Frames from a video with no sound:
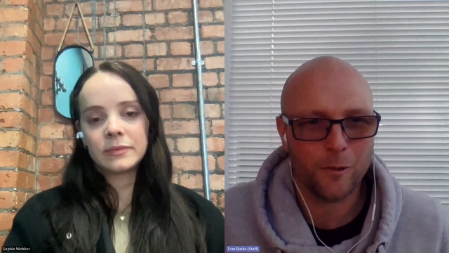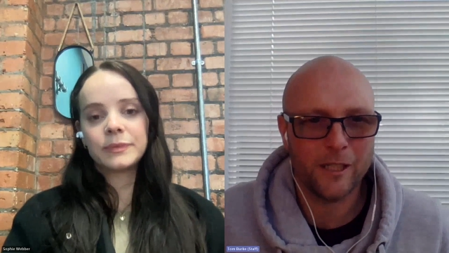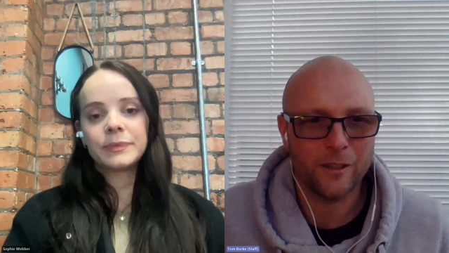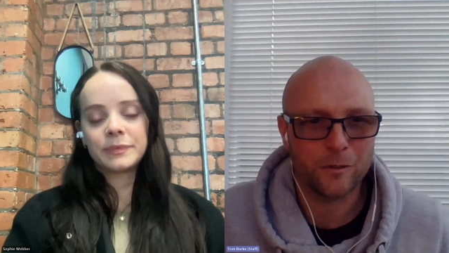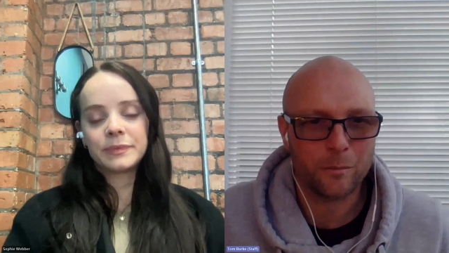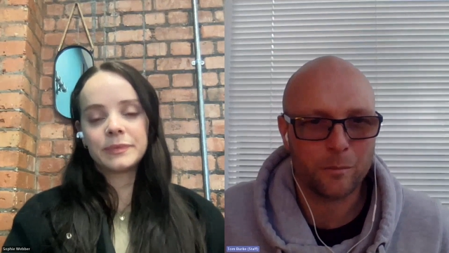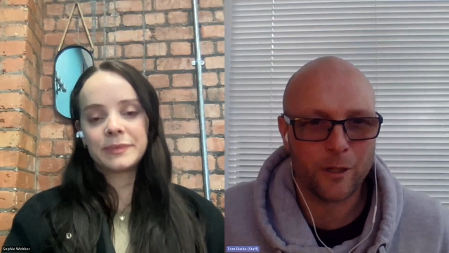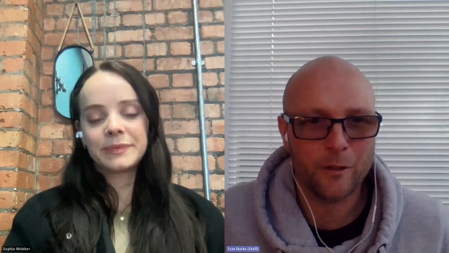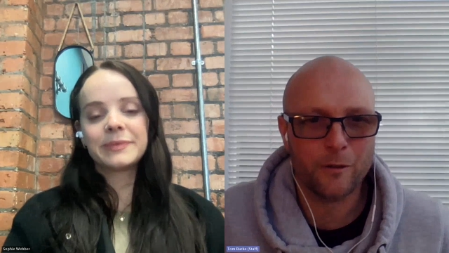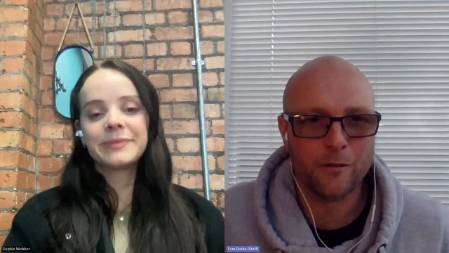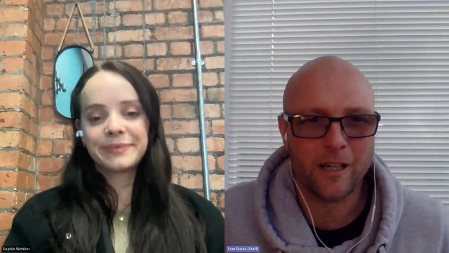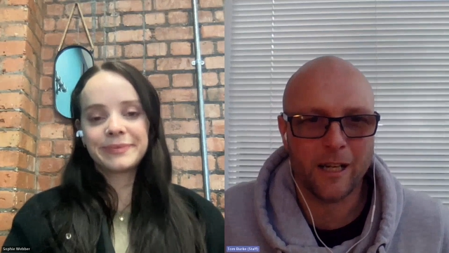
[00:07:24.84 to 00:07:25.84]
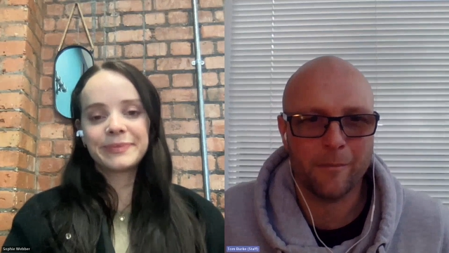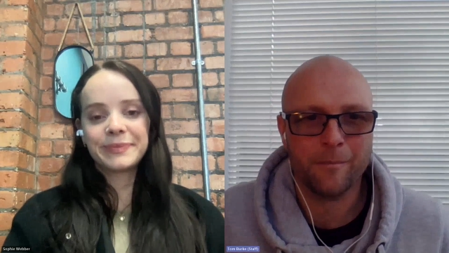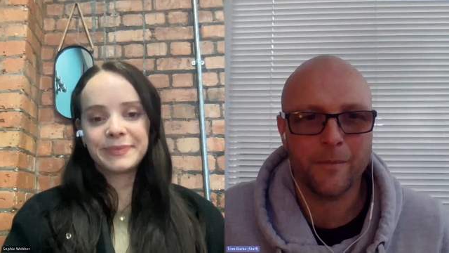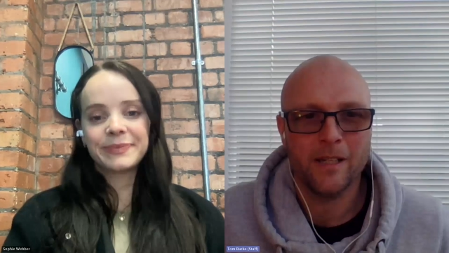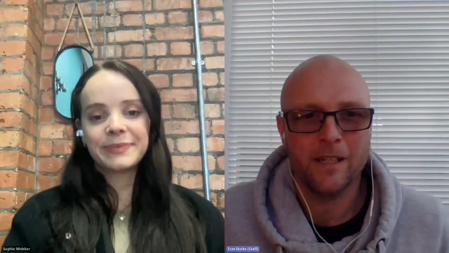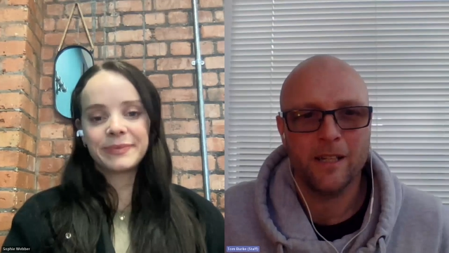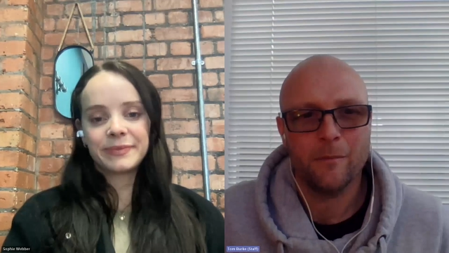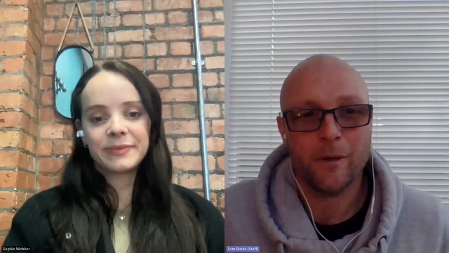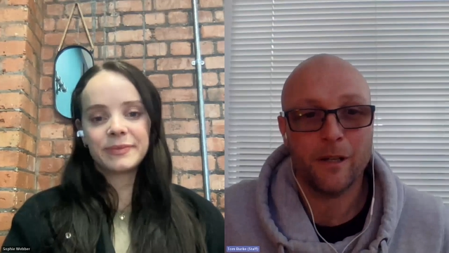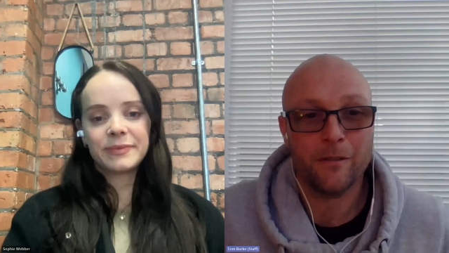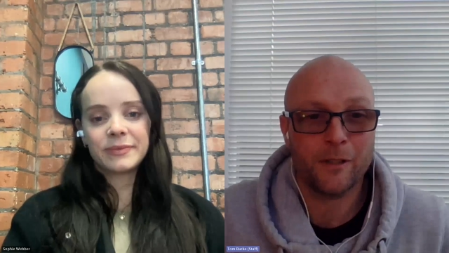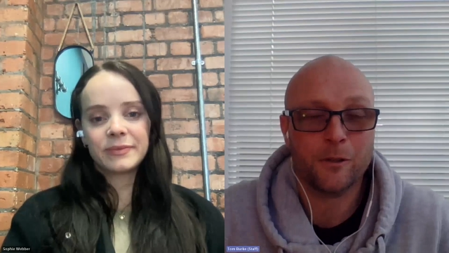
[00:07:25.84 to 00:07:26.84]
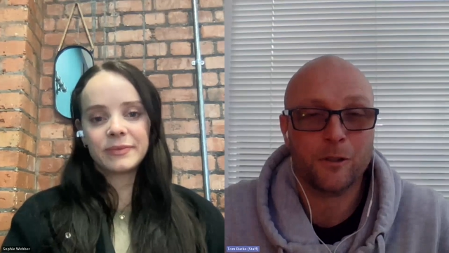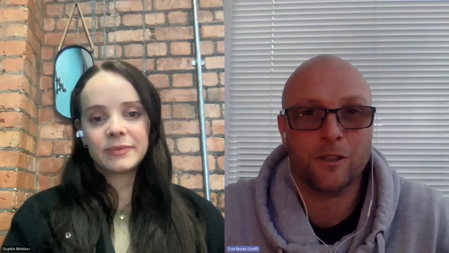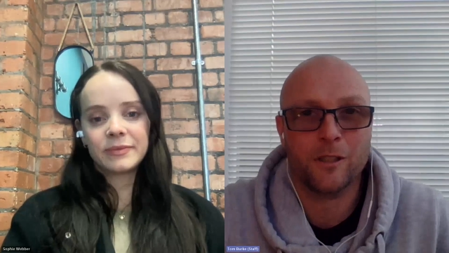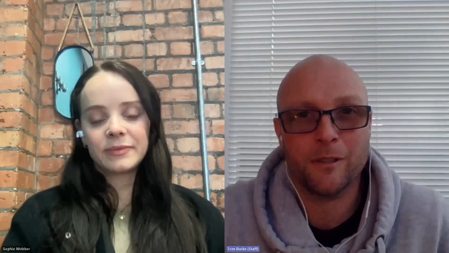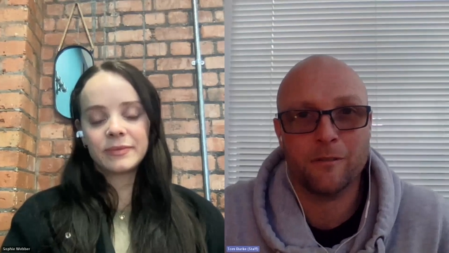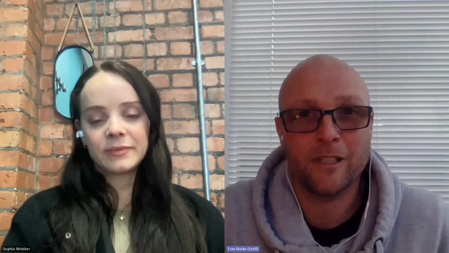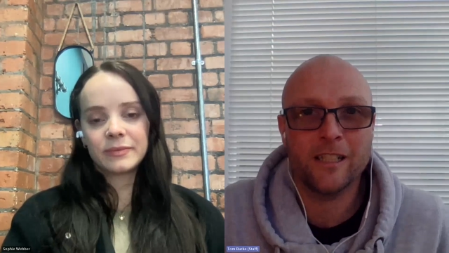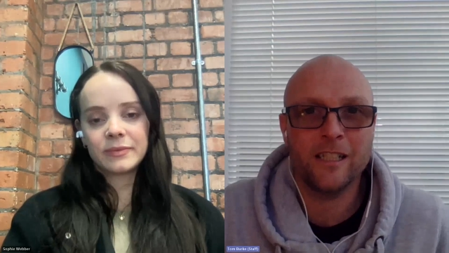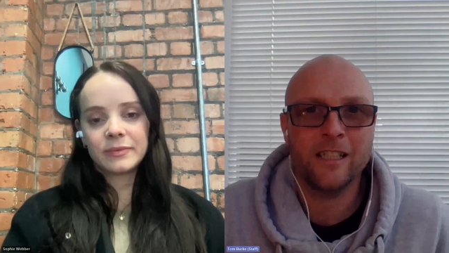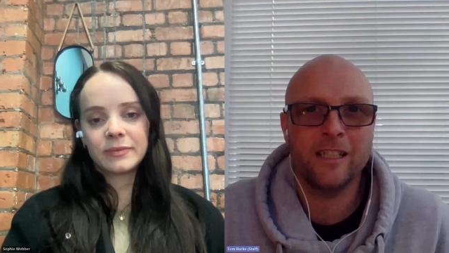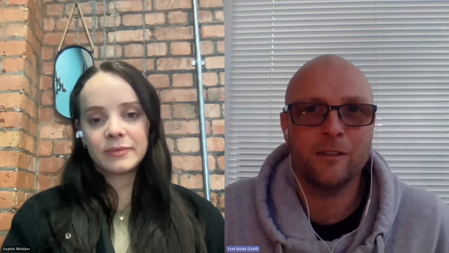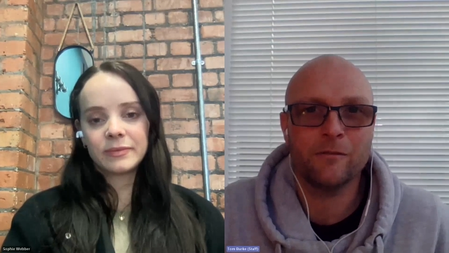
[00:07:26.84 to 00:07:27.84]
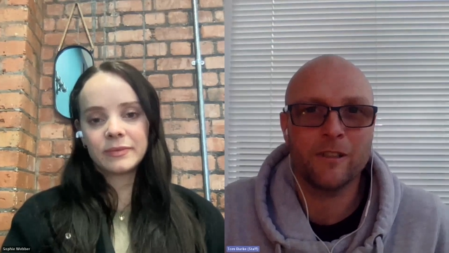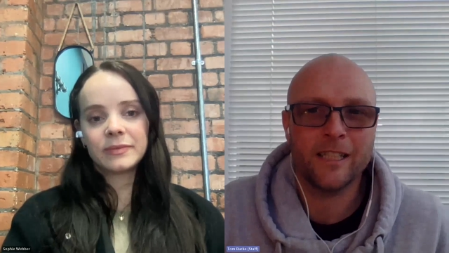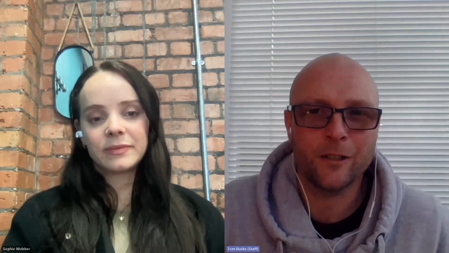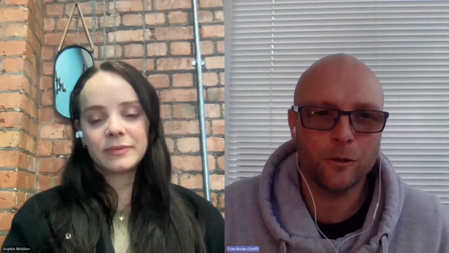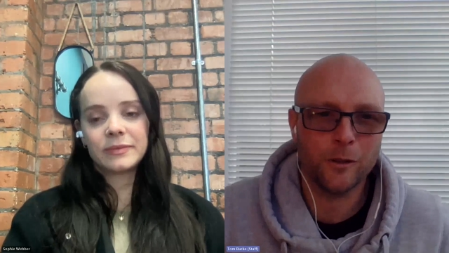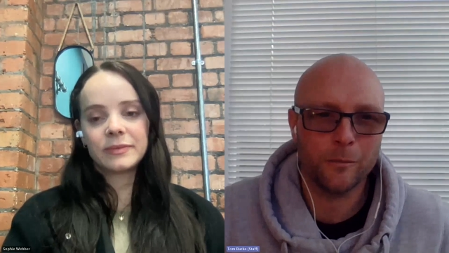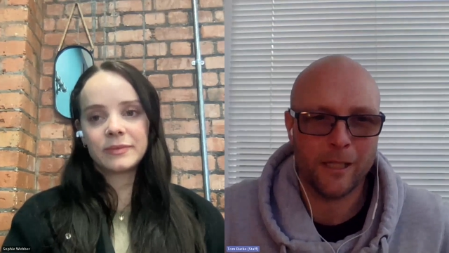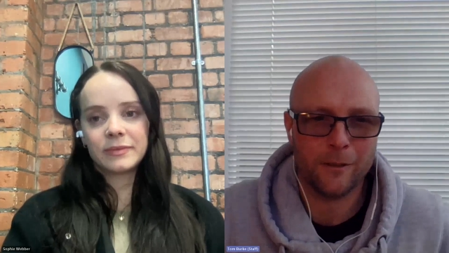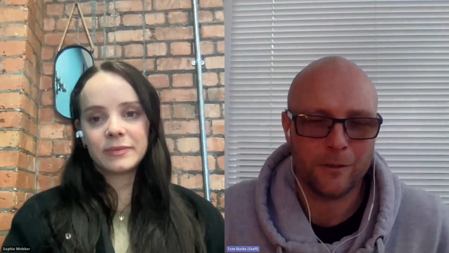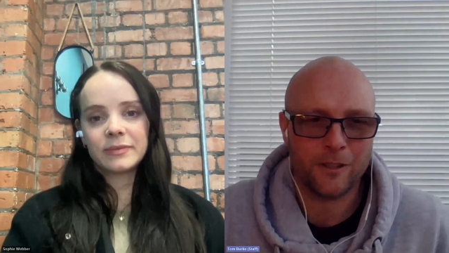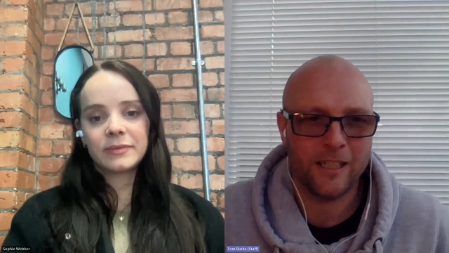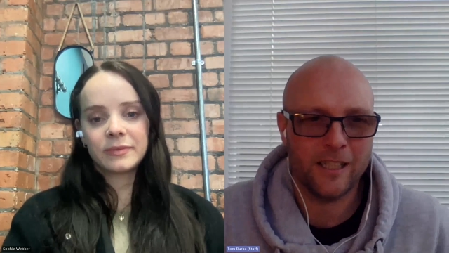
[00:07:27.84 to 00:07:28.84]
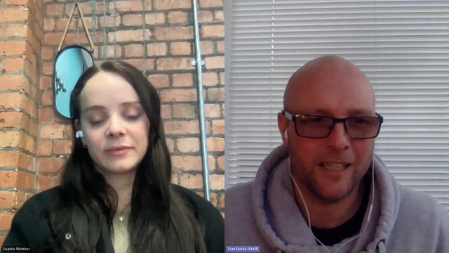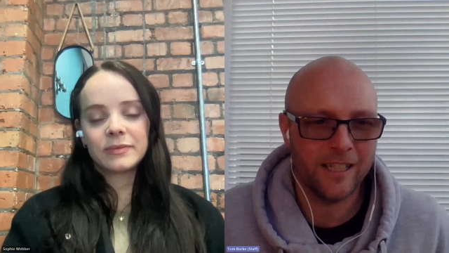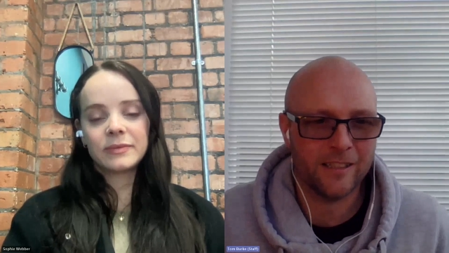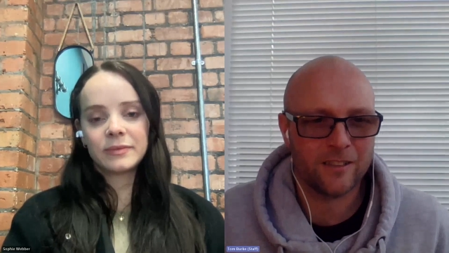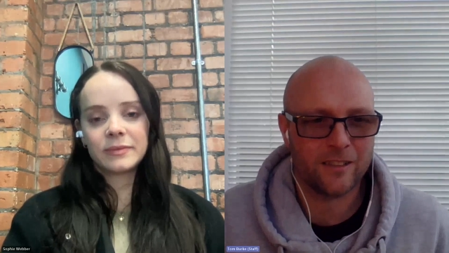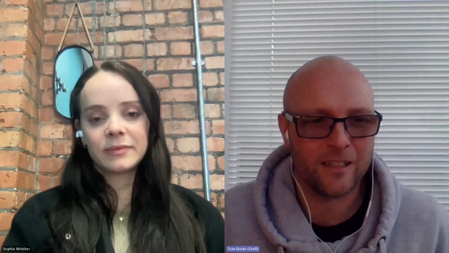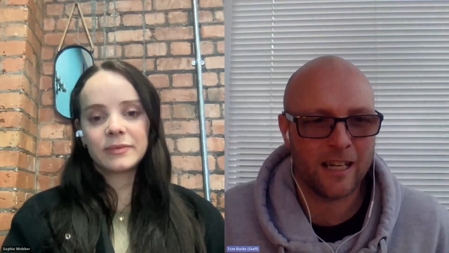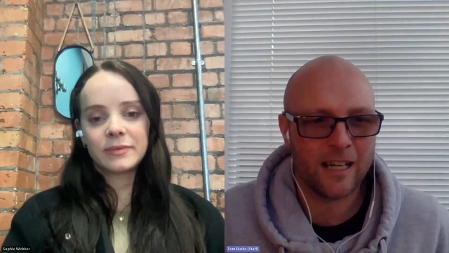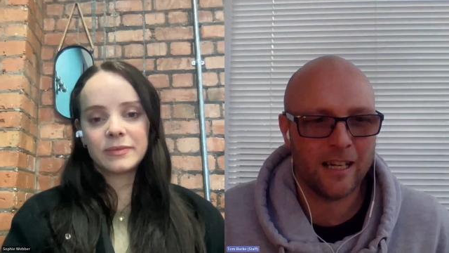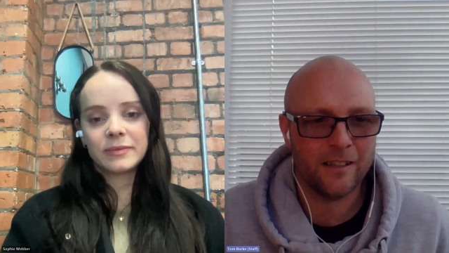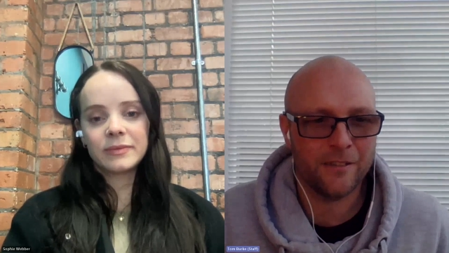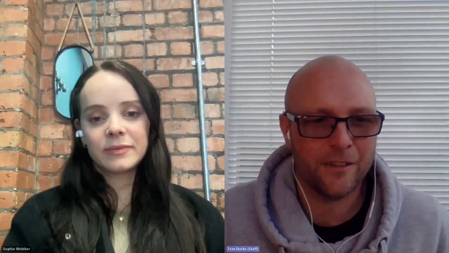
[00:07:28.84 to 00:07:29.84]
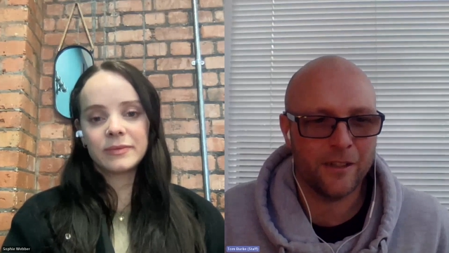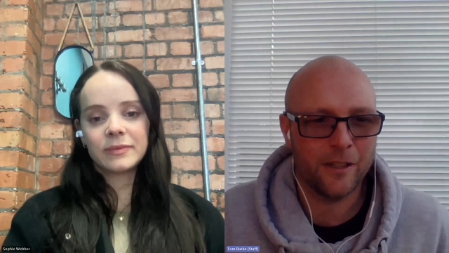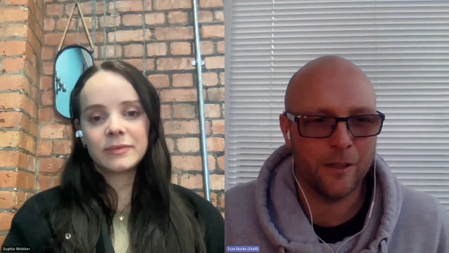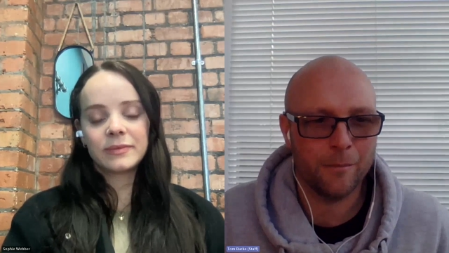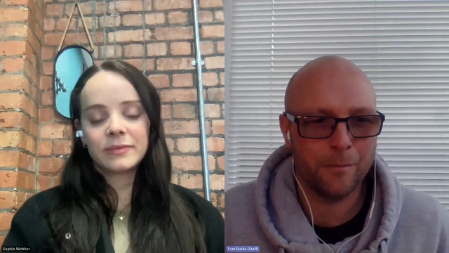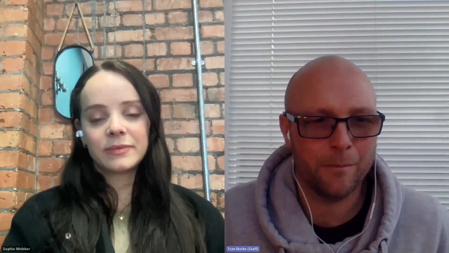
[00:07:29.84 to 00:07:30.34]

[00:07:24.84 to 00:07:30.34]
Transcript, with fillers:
Speaker 1: Wales program. But I think what's going to be really, really cool about it is that the